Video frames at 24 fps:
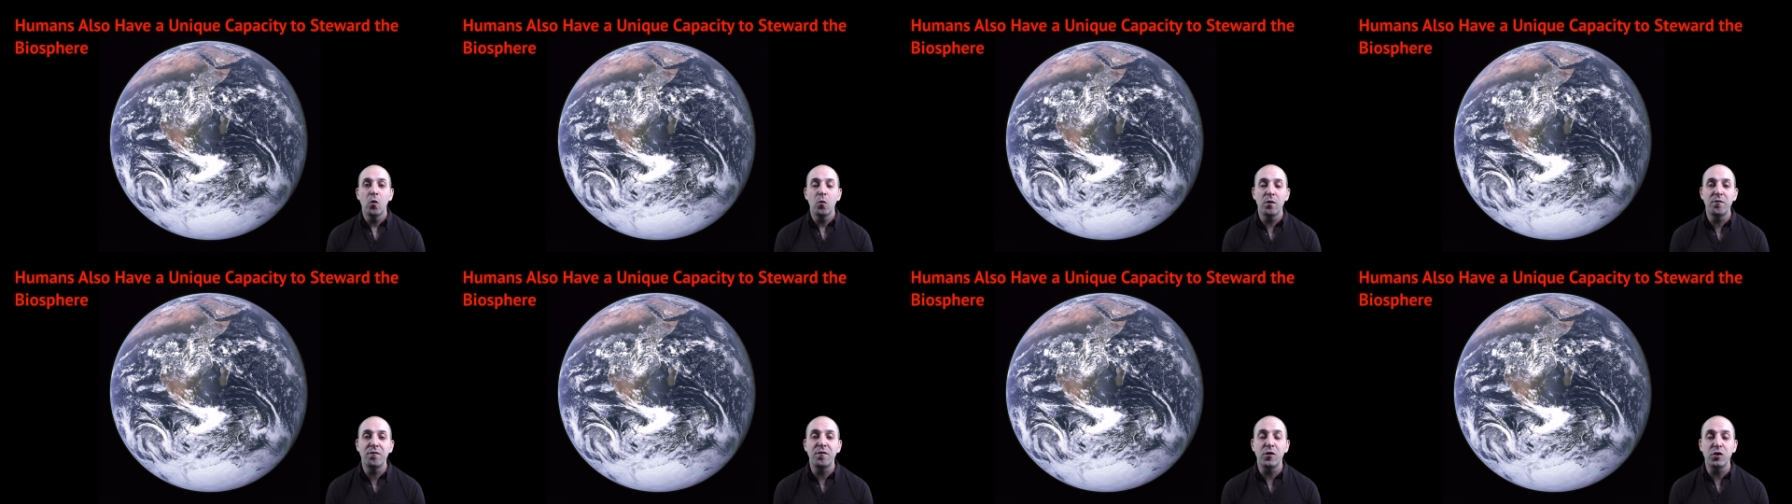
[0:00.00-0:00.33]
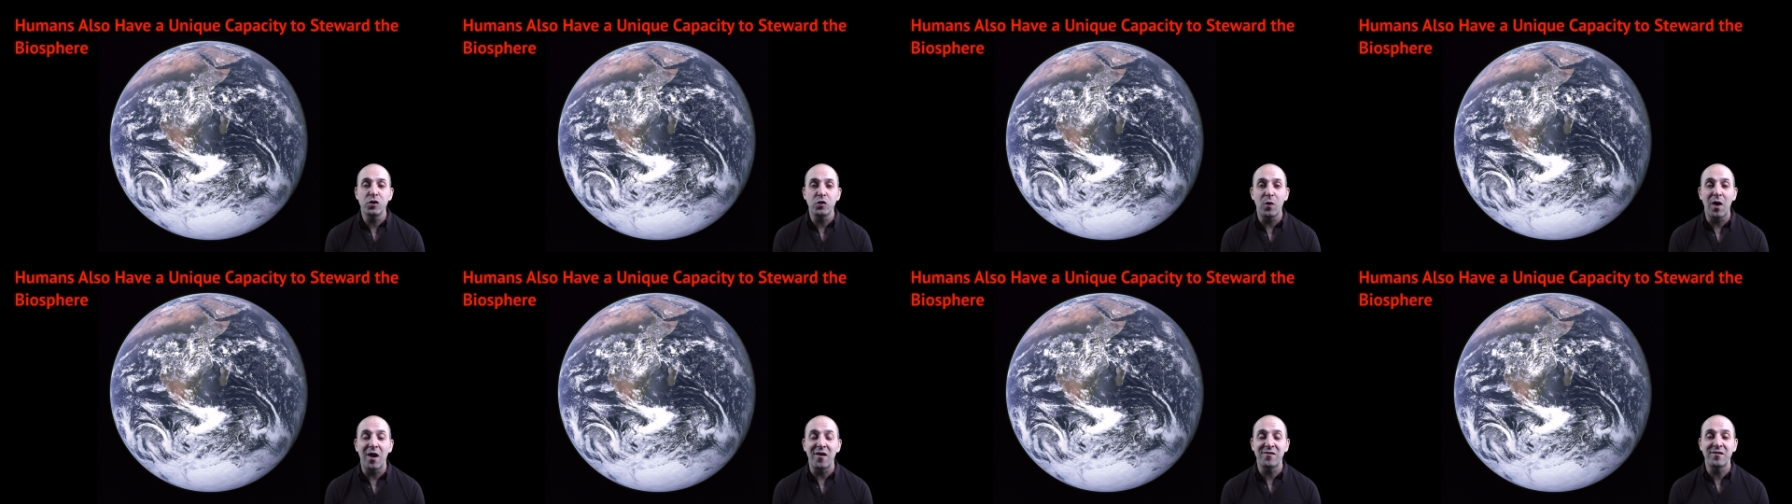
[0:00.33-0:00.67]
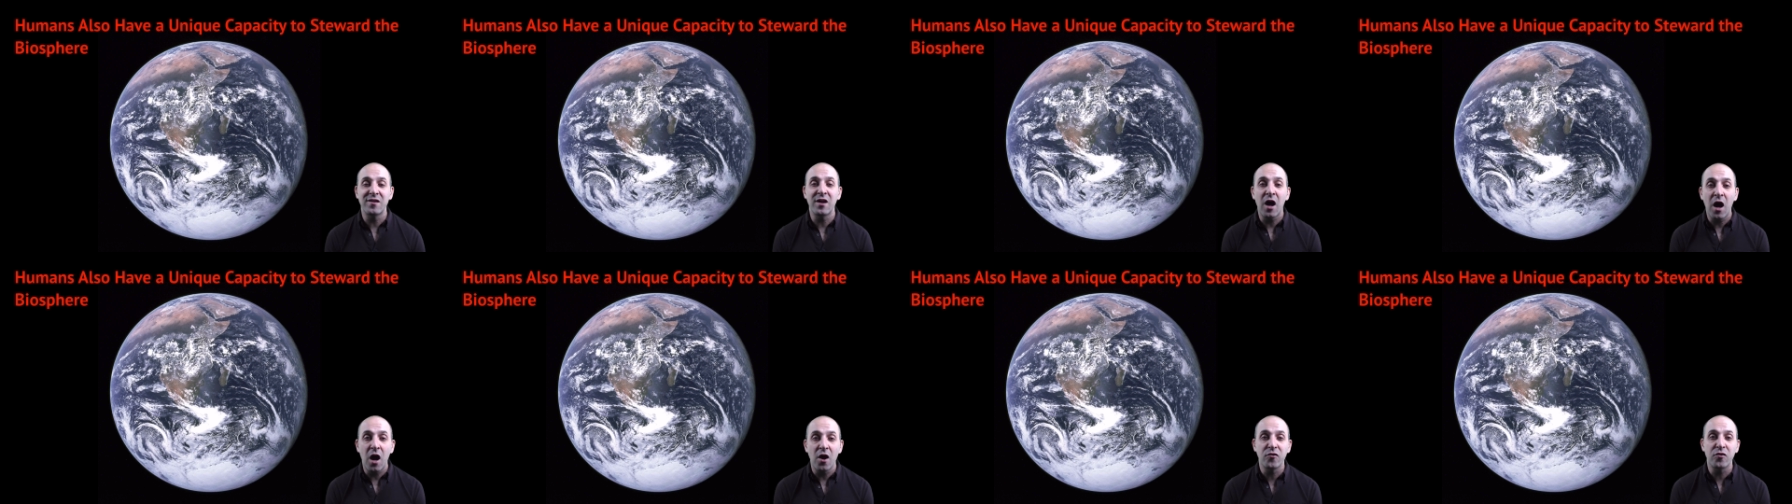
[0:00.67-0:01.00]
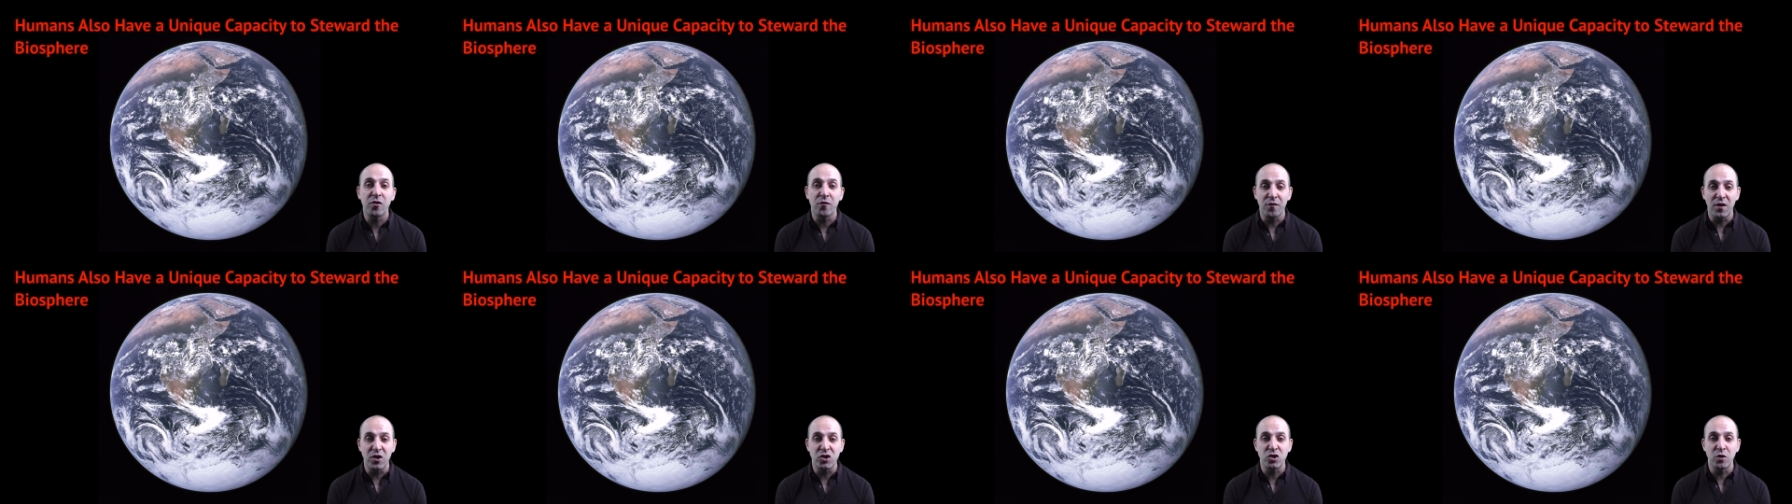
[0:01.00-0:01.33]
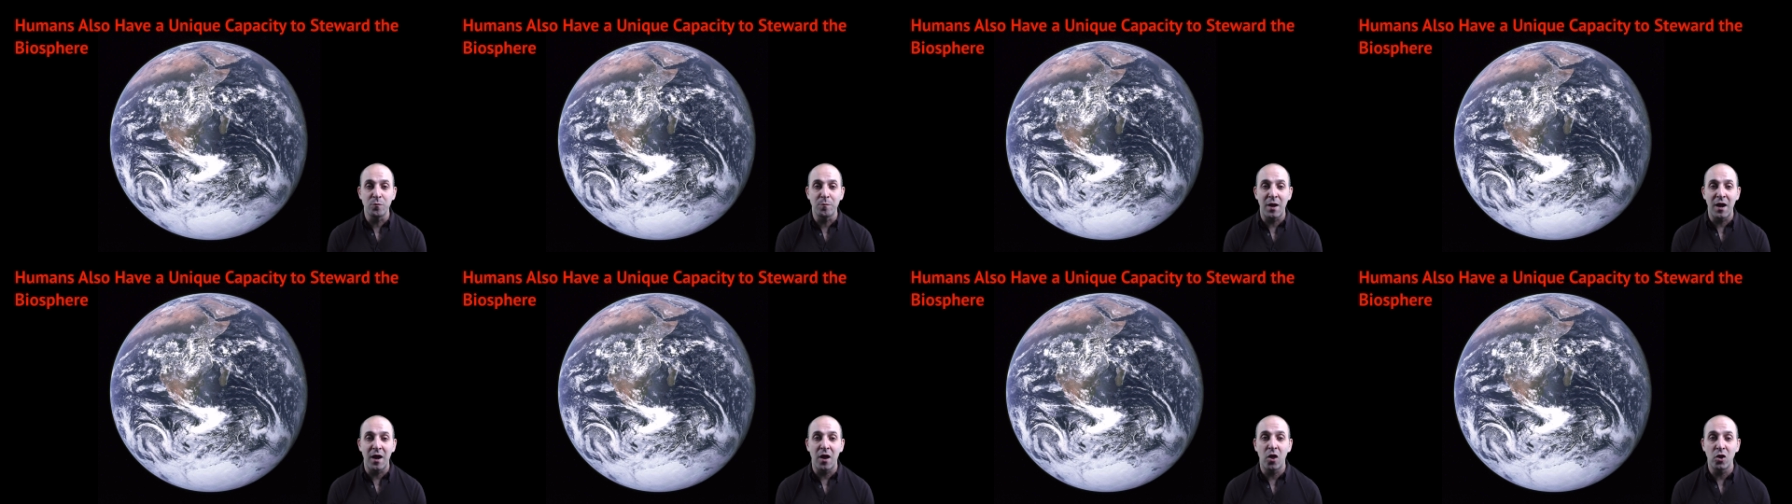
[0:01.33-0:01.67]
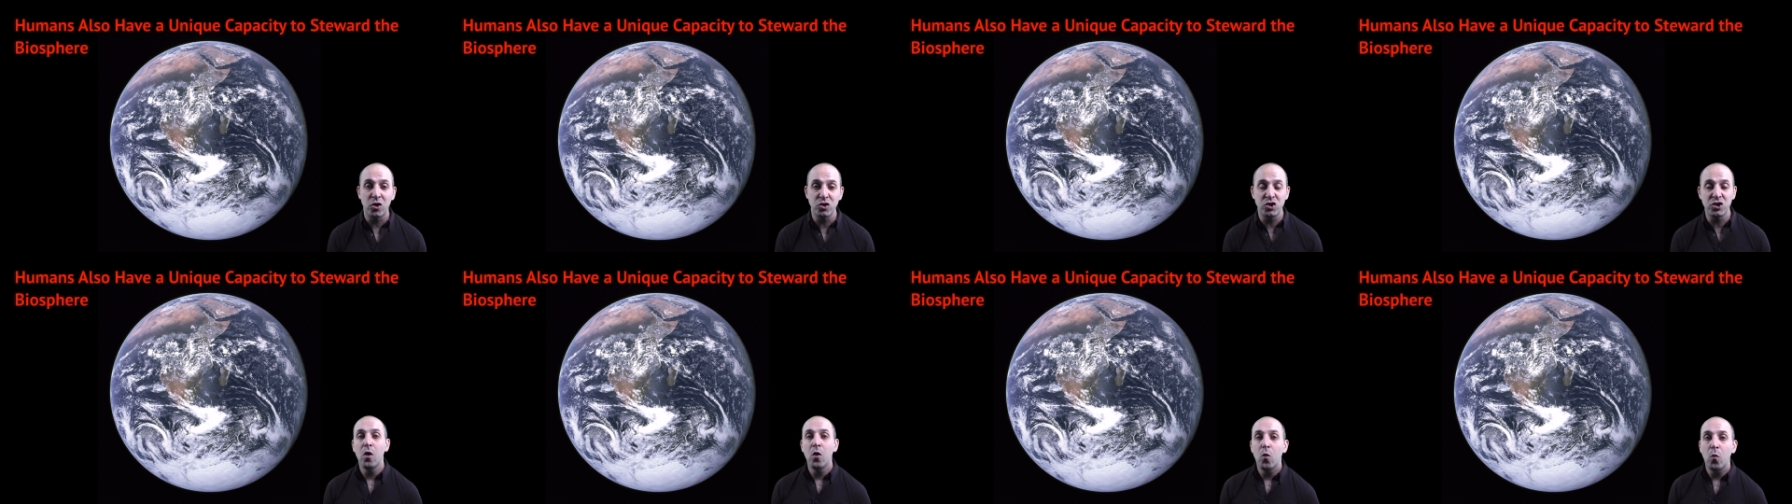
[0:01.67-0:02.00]
refer to as conservation
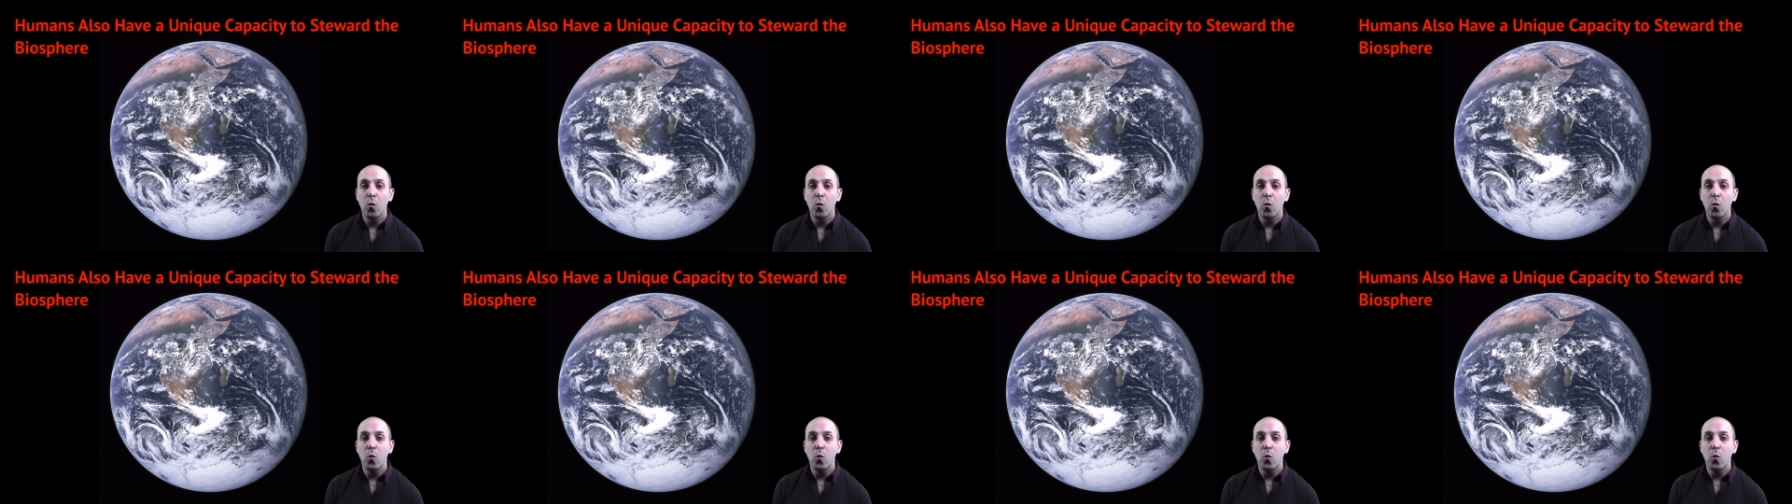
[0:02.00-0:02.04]
biology,